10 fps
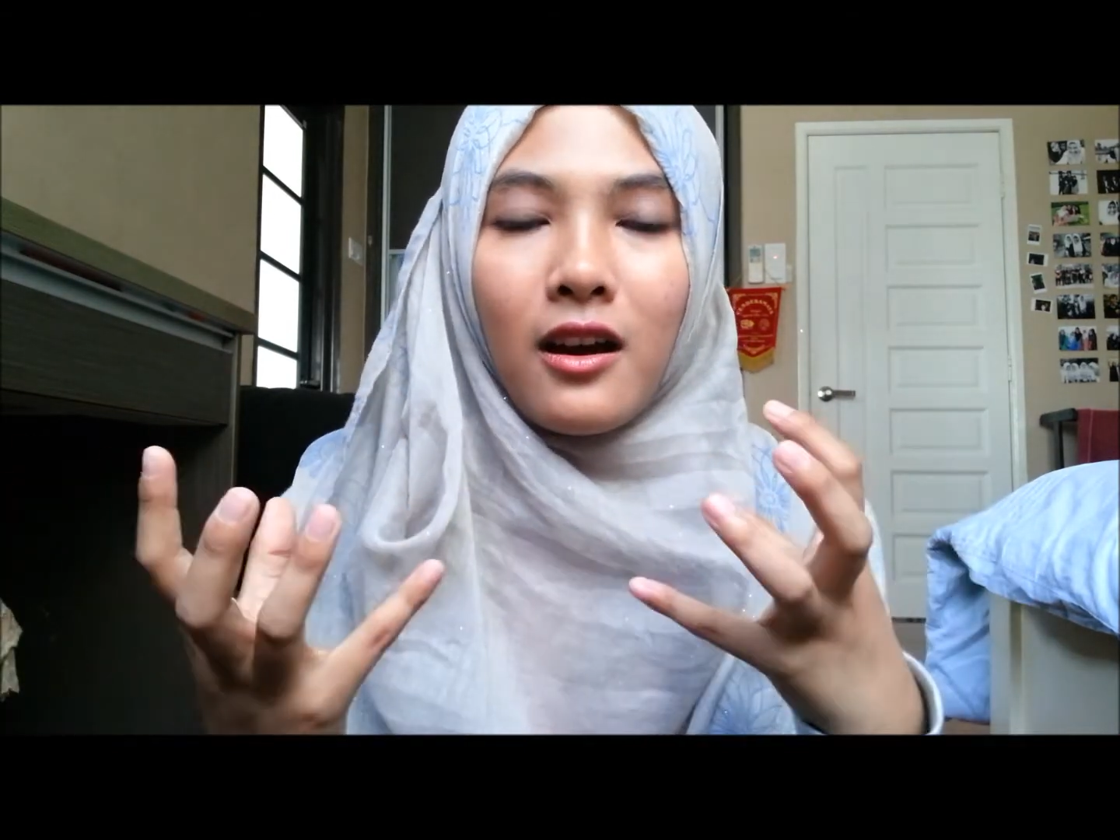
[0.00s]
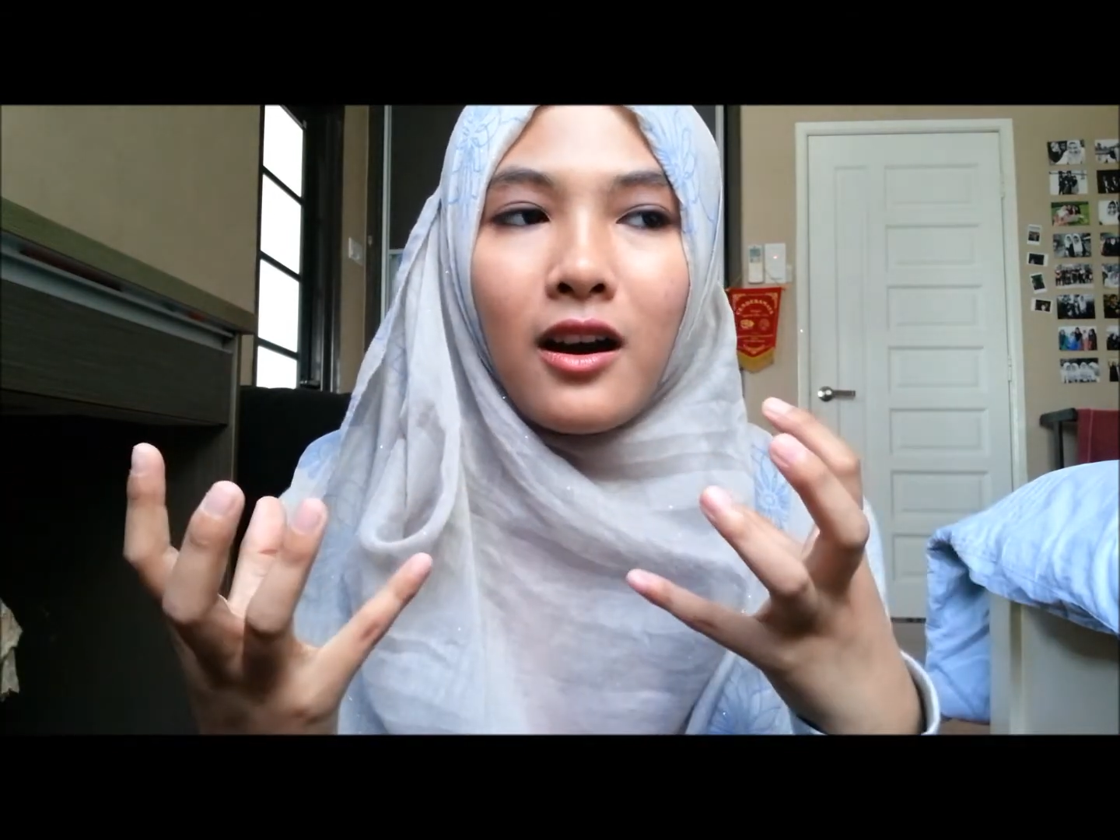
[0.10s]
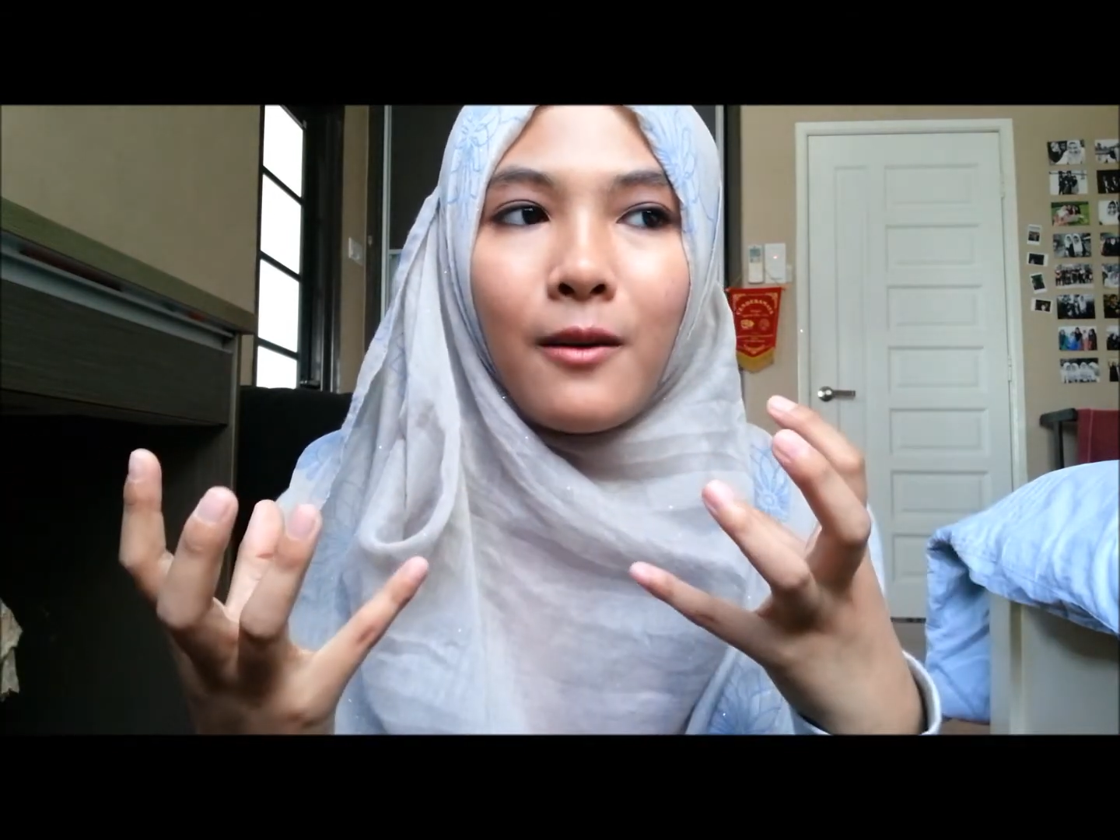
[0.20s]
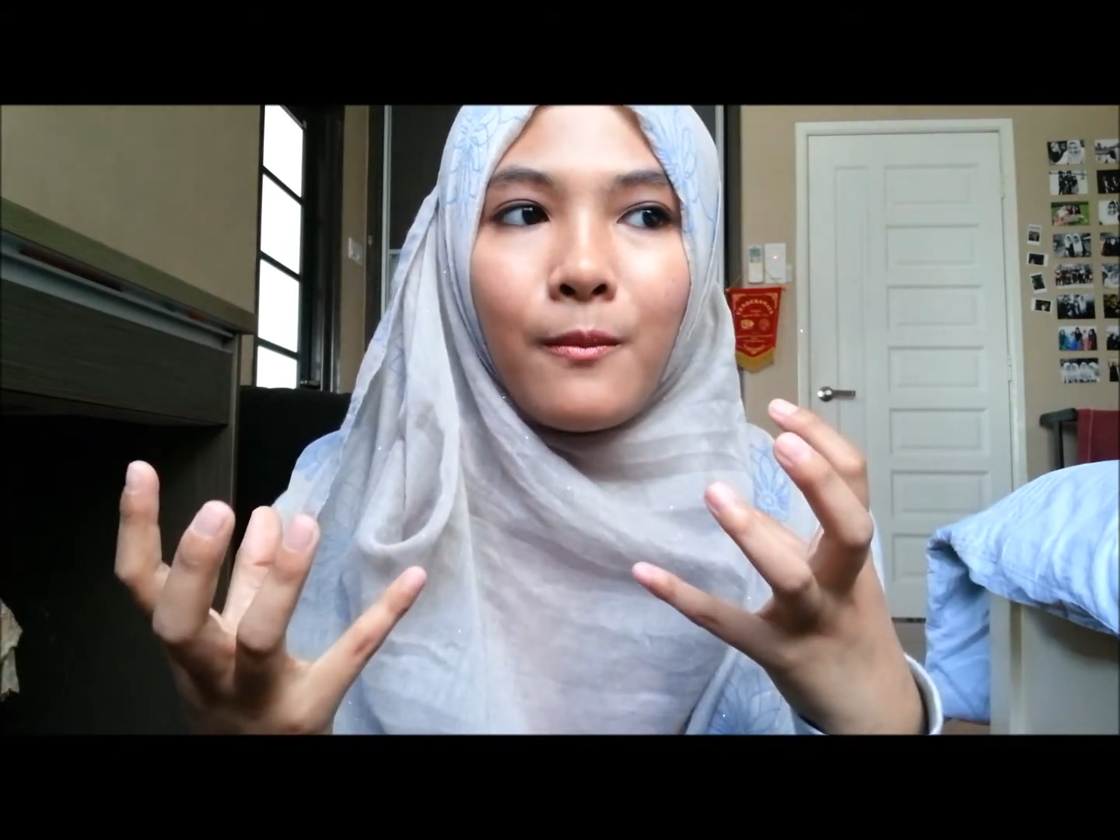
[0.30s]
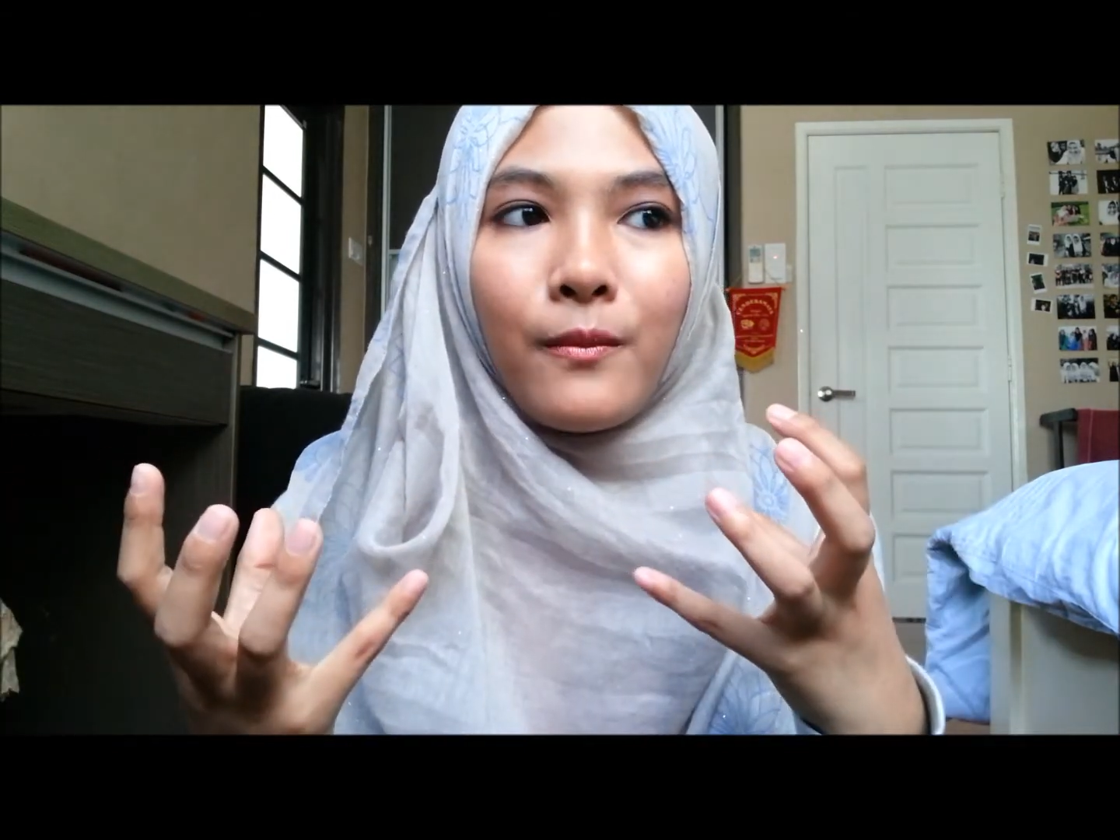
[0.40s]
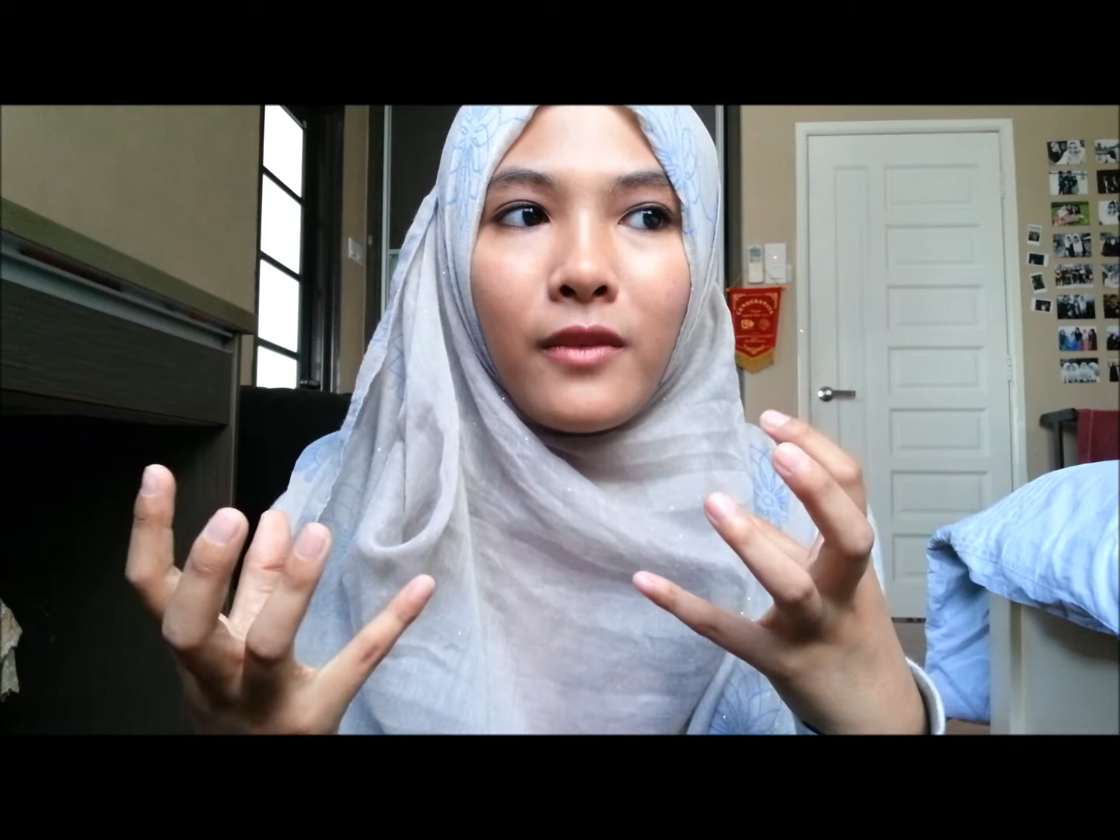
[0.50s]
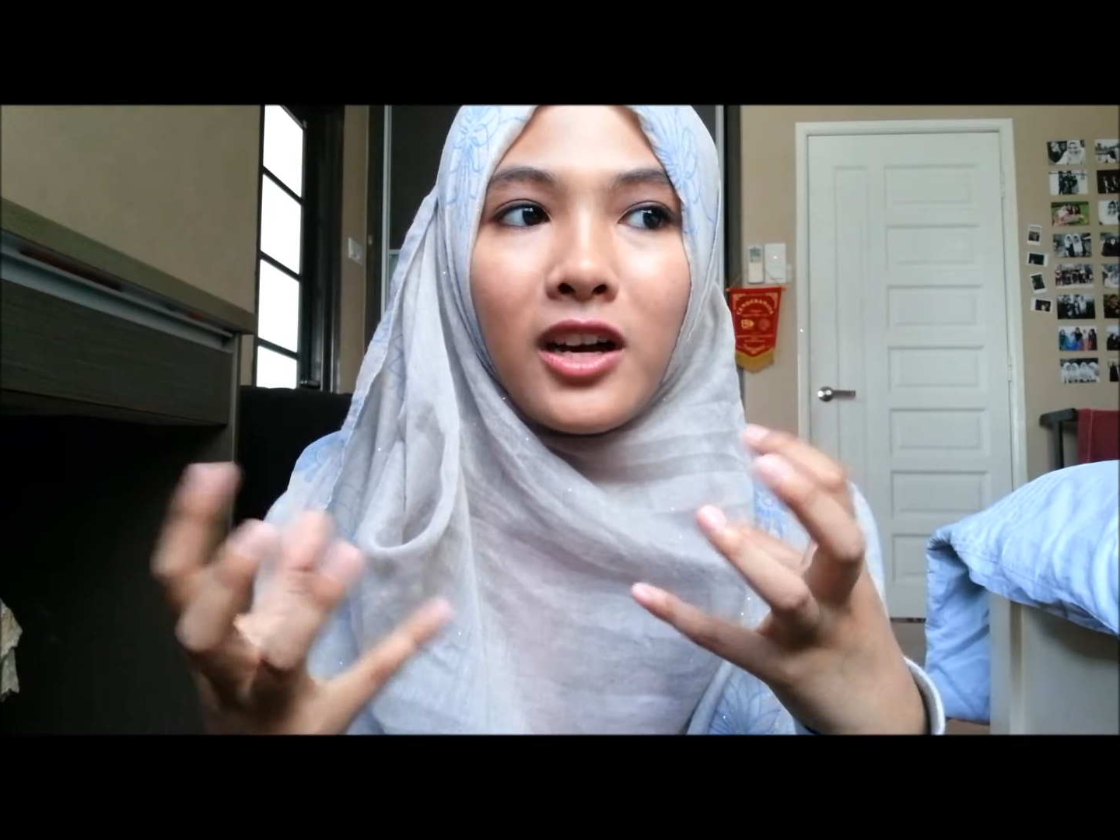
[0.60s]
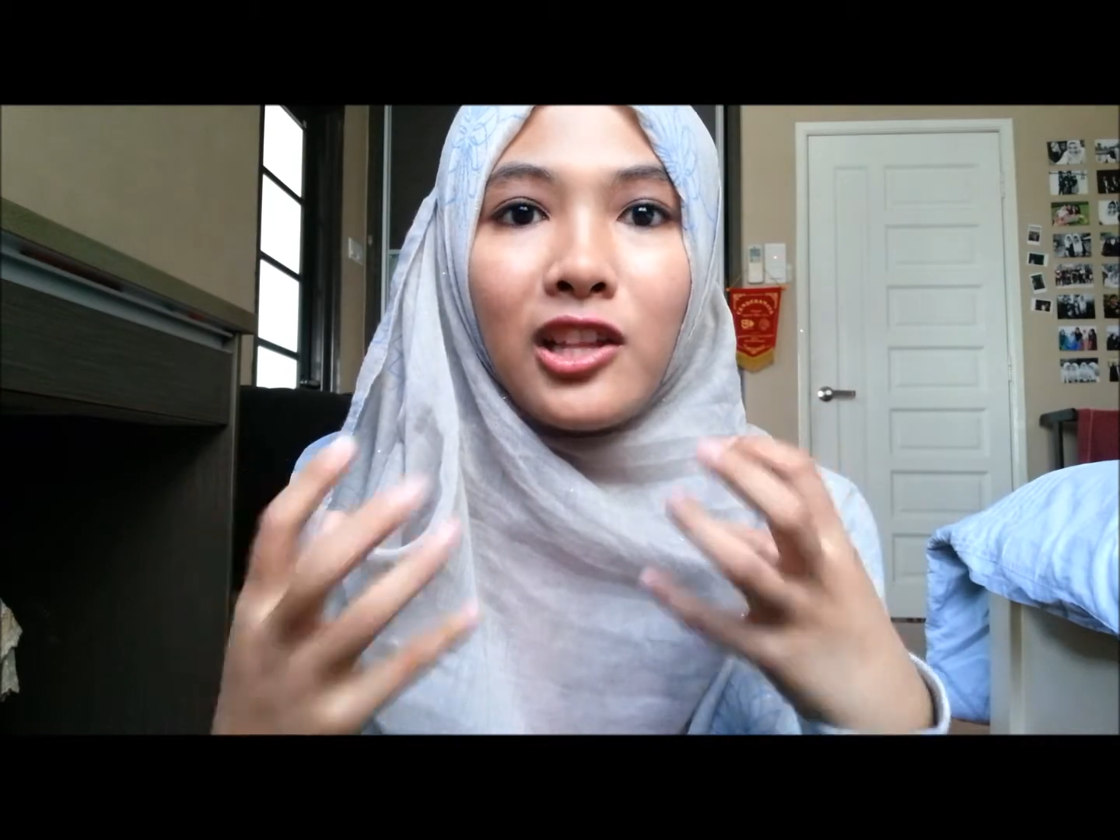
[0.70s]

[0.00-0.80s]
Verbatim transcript: um,